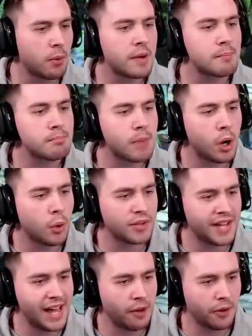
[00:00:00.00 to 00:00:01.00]
to mow
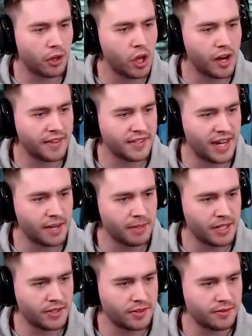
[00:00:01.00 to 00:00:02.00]
down a lot of these enemies.